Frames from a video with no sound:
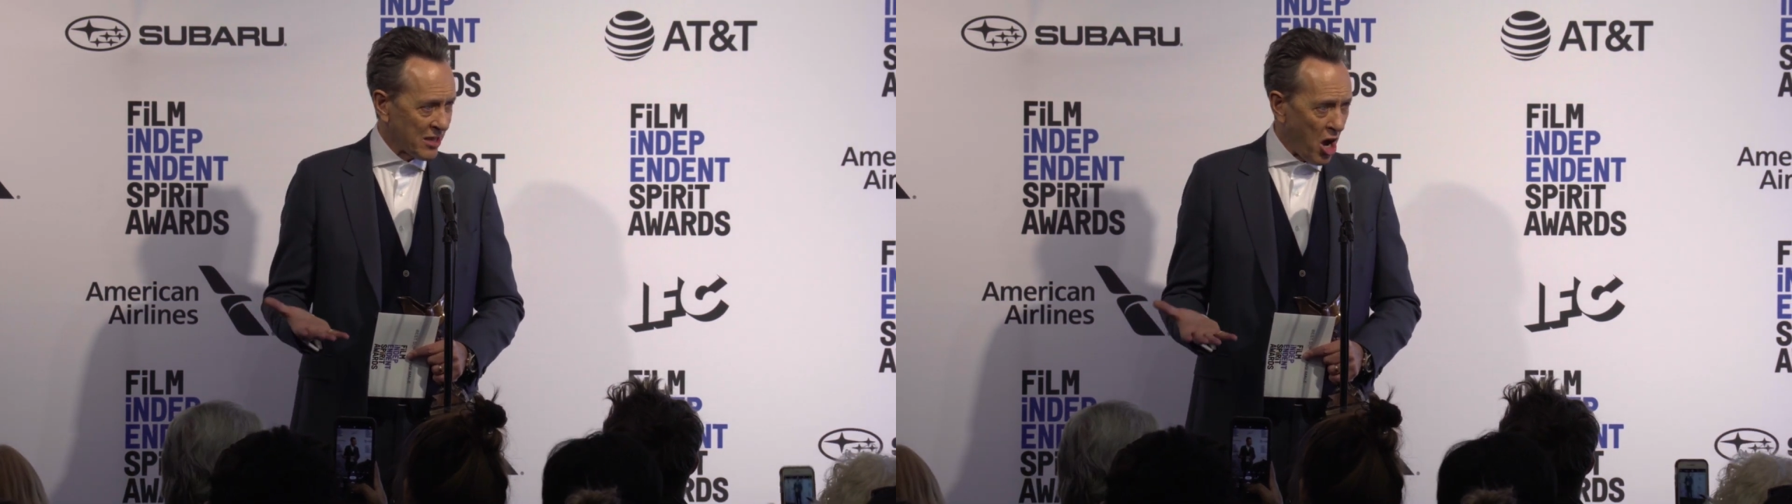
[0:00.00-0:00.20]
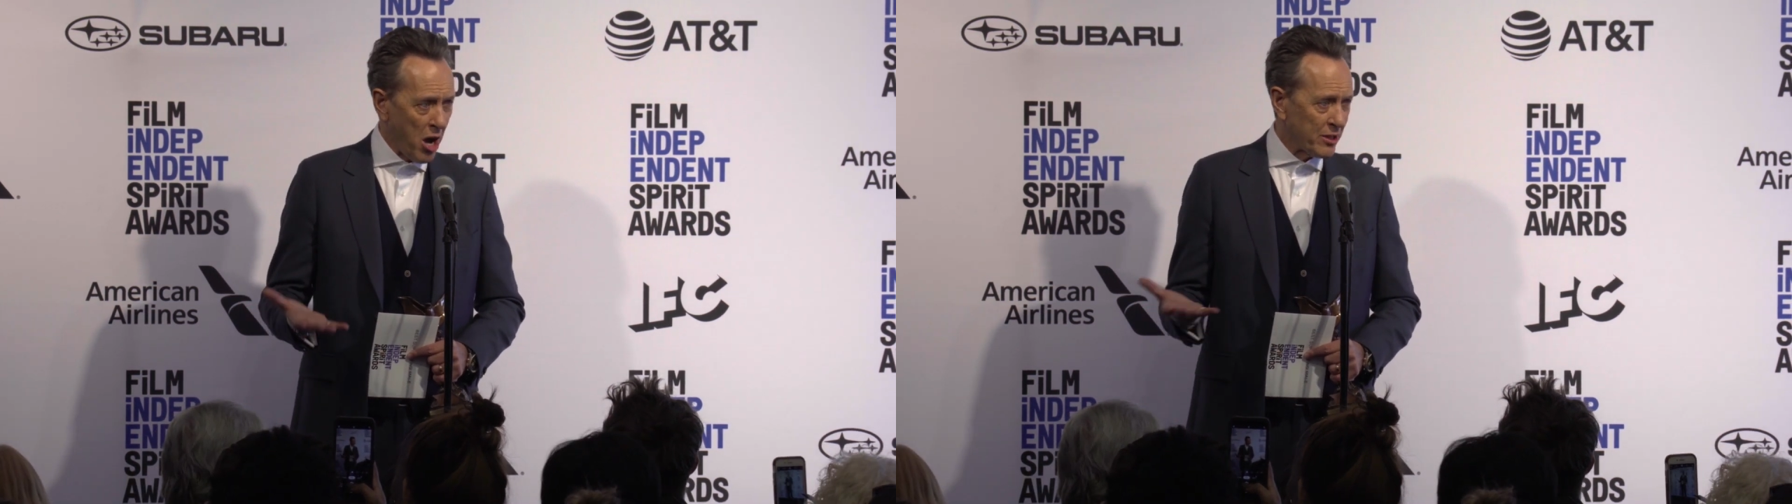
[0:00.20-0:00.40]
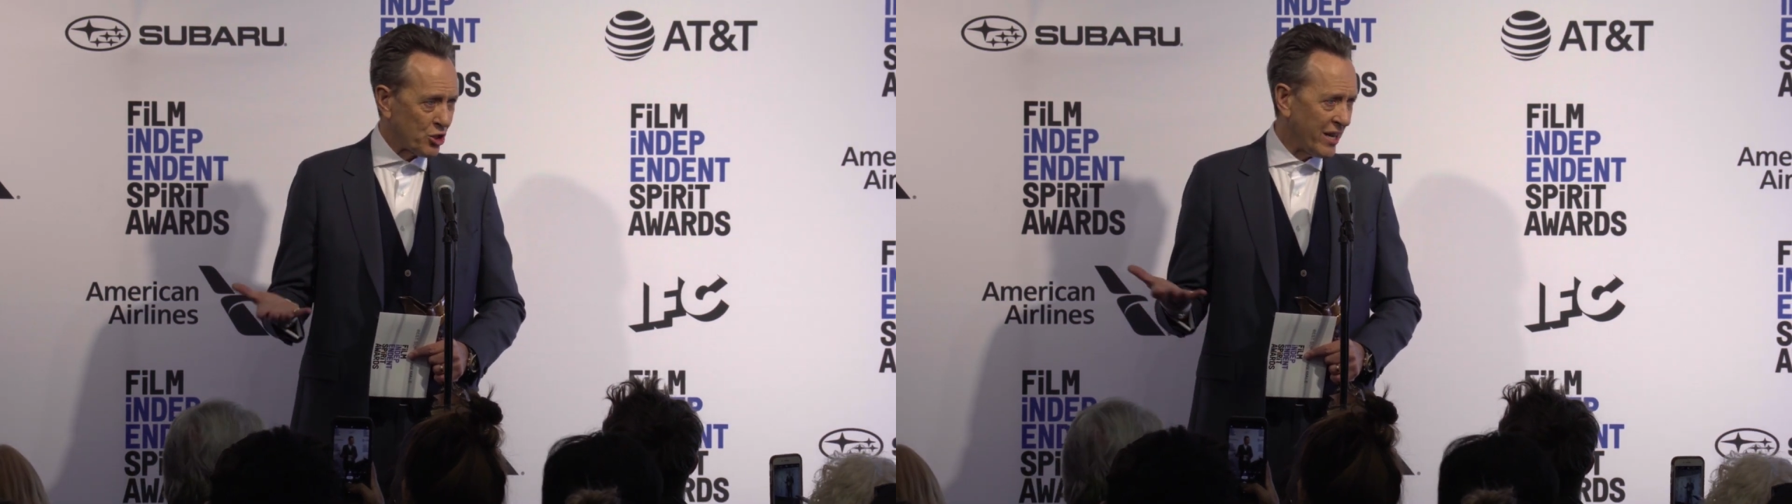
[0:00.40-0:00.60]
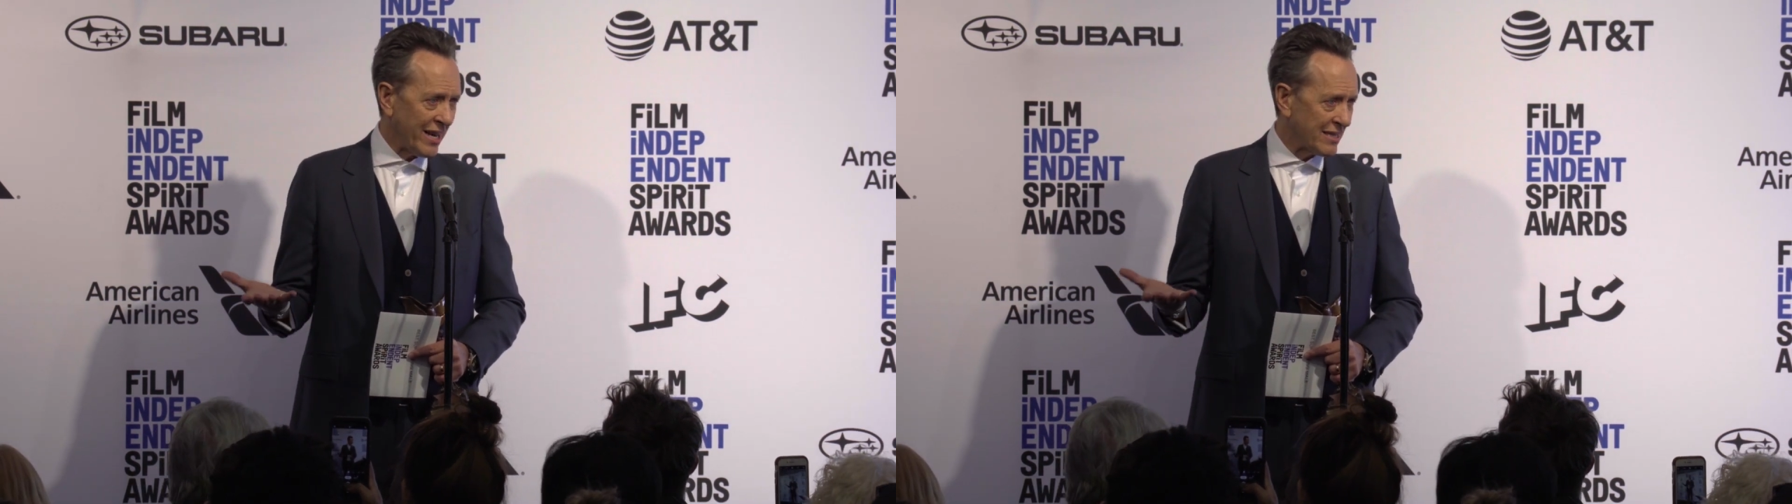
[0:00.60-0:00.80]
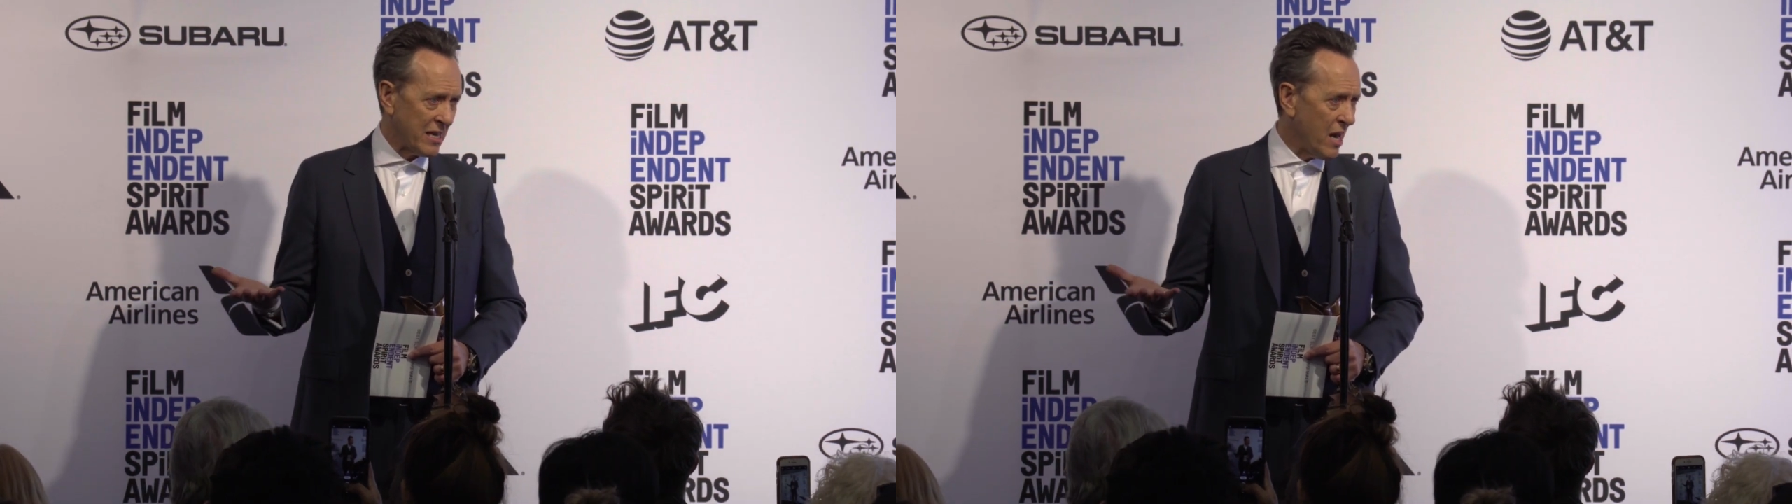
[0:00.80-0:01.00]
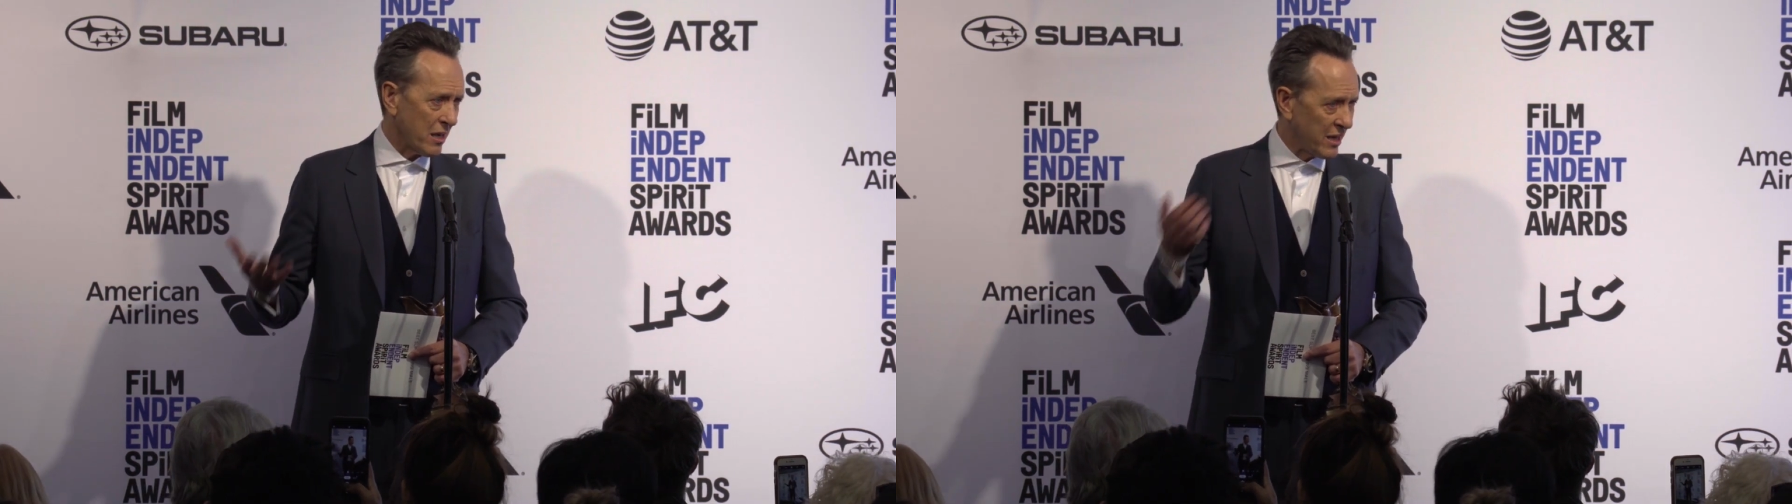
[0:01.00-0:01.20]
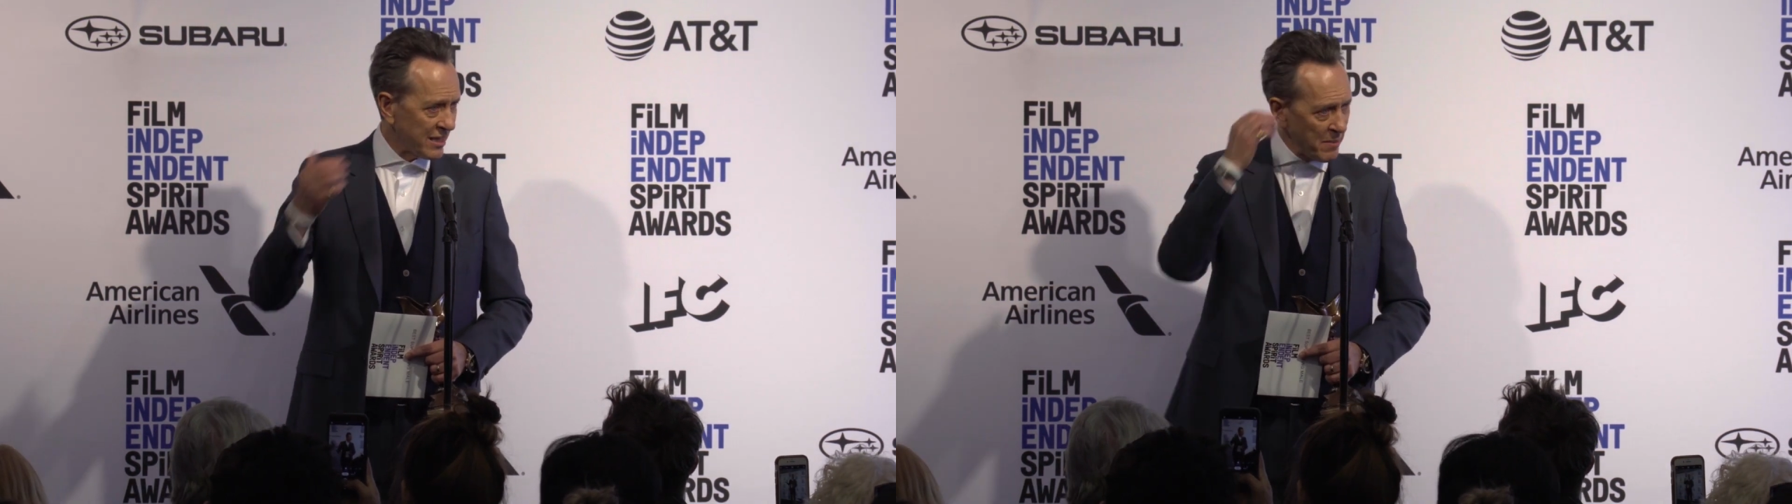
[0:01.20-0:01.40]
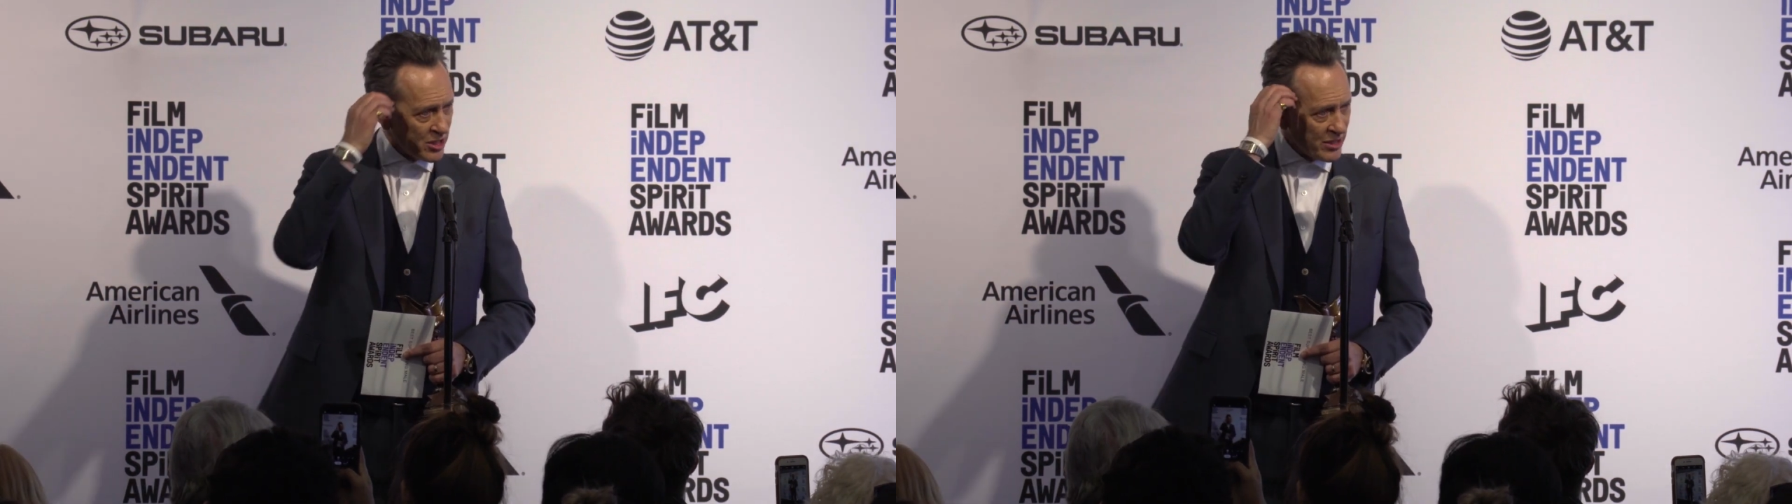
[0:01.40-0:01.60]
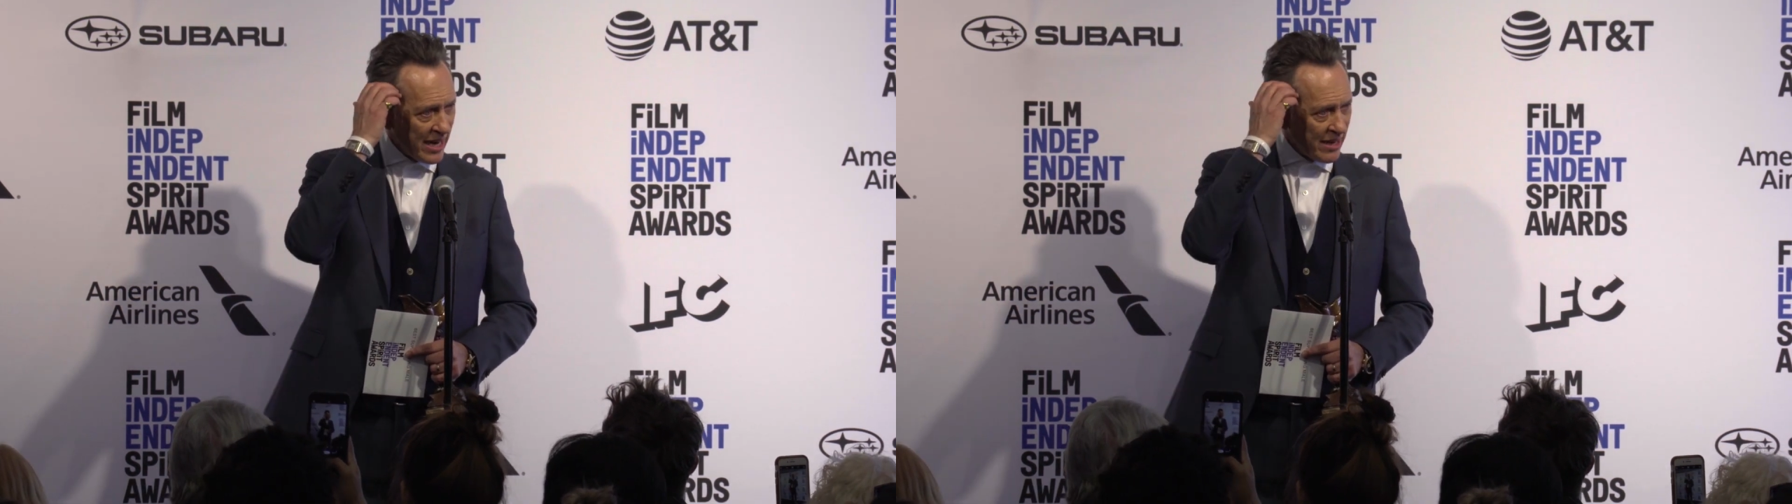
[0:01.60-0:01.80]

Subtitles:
arbitrary and it's luck as much as